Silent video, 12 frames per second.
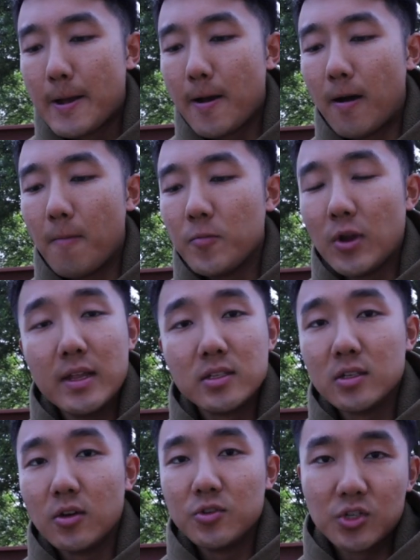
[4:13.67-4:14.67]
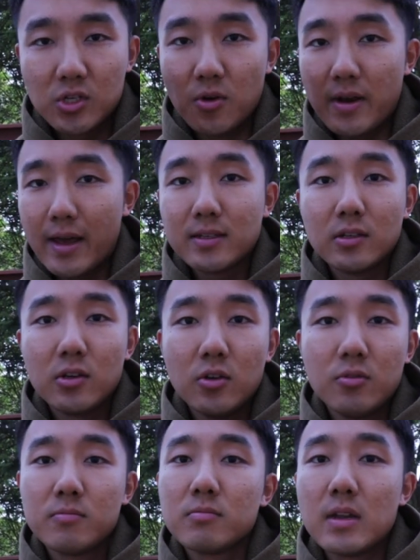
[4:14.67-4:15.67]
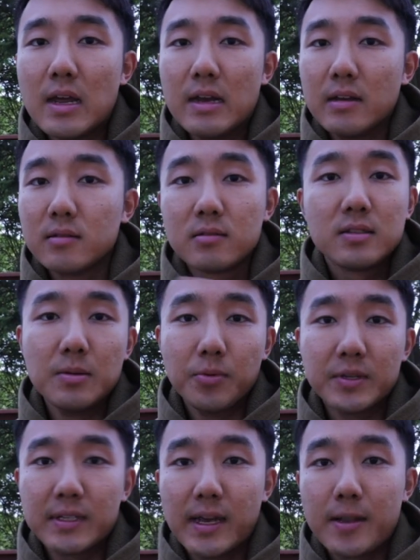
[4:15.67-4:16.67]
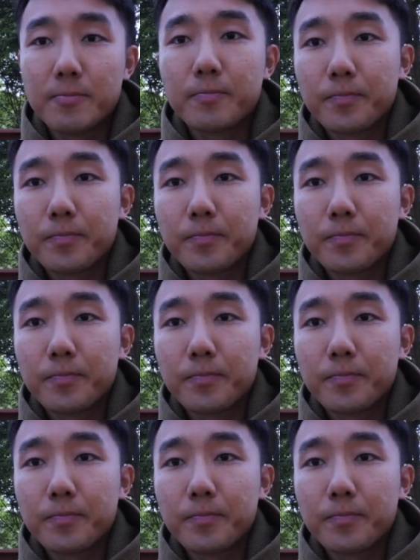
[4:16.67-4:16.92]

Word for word: um, your NCOs just go and execute and simple as that.